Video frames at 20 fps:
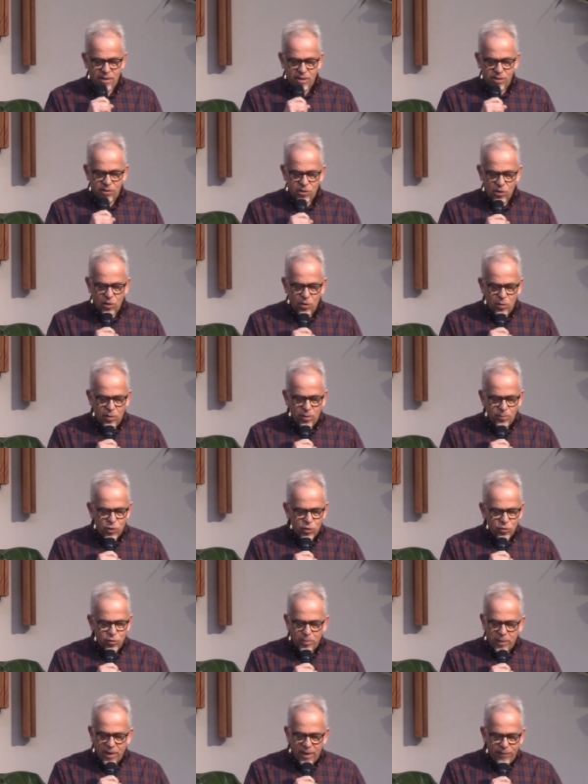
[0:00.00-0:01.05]
So I'm
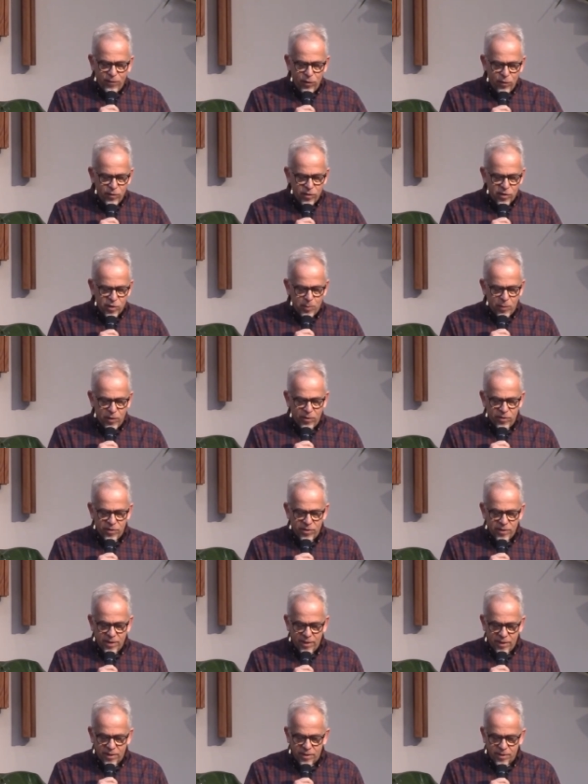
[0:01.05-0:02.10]
sure many of you experience
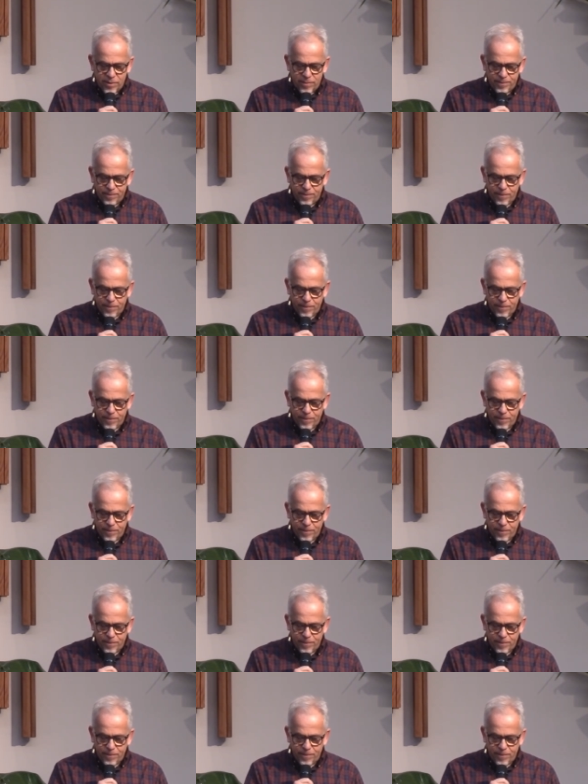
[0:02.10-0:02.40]
this.